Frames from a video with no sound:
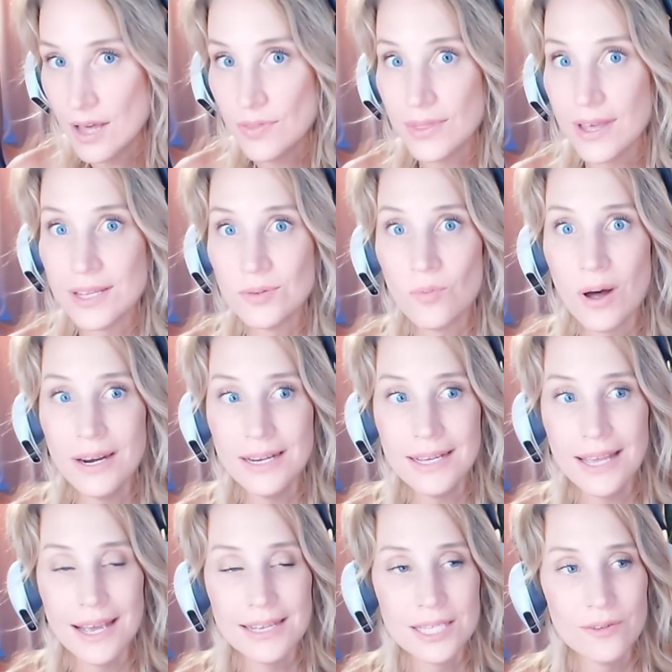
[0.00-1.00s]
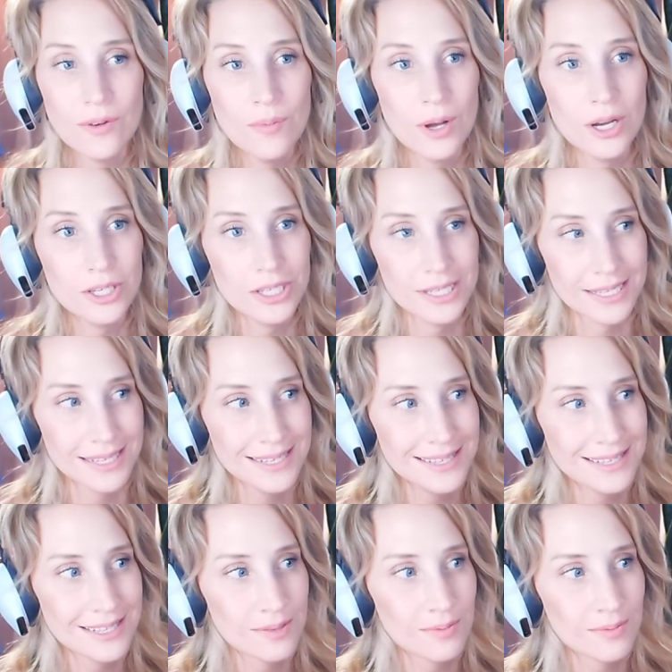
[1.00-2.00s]
There's one in case of
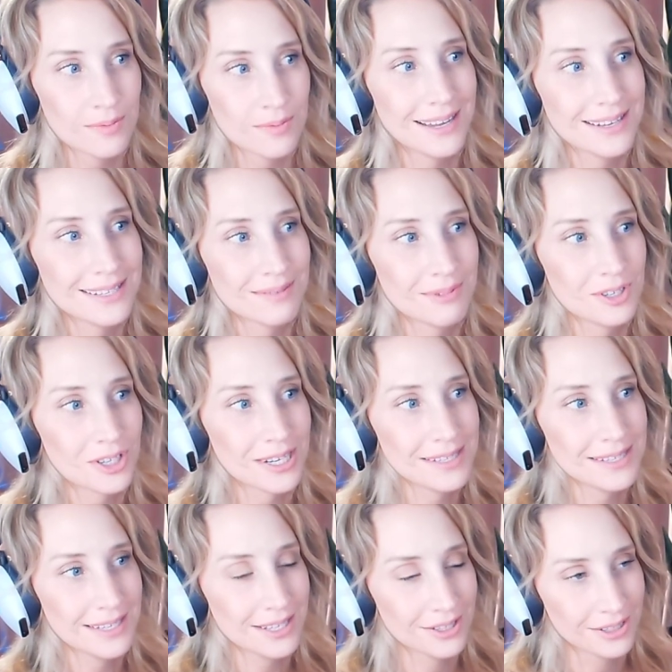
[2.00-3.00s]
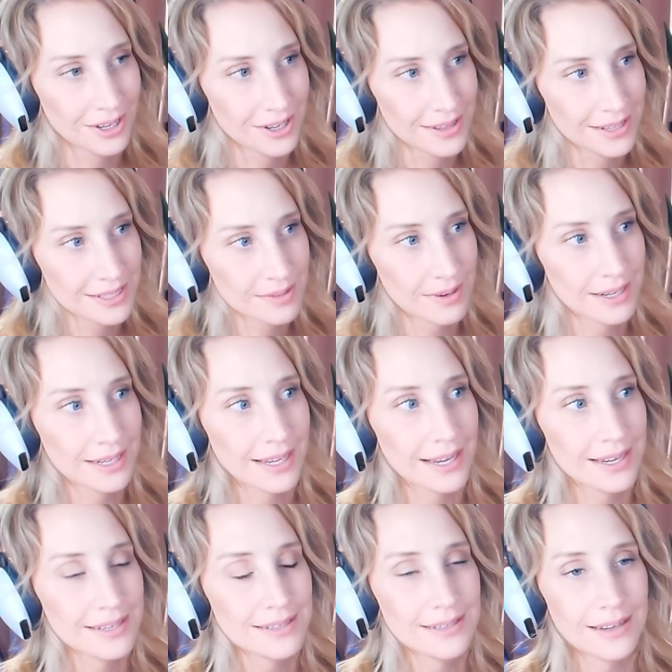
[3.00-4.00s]
emergencies. There's one in case someone tries to kill her. There's one in
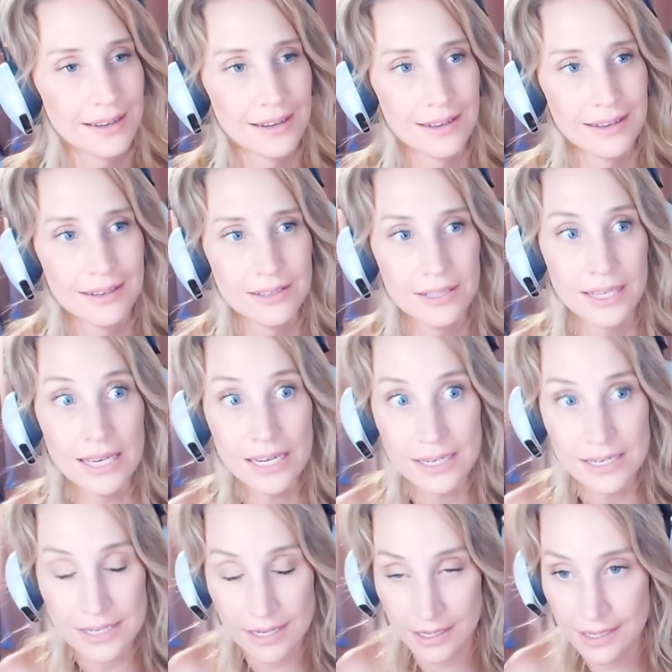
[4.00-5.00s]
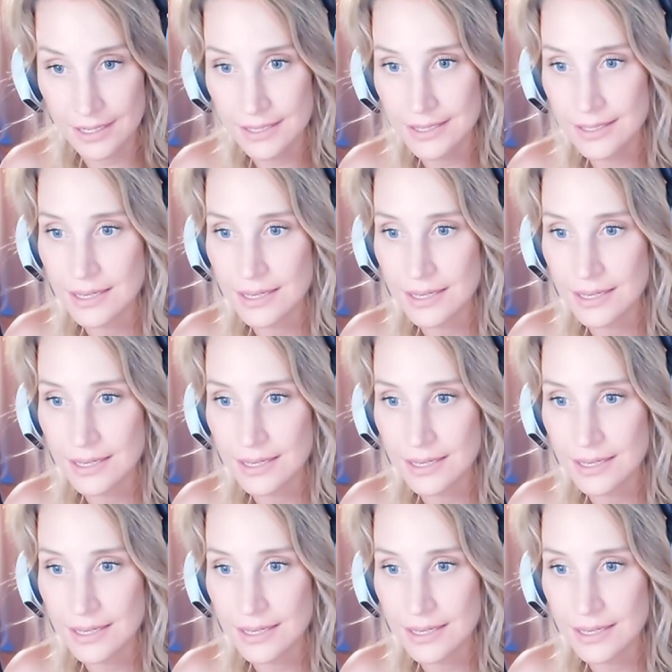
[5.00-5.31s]
case Gideon dies.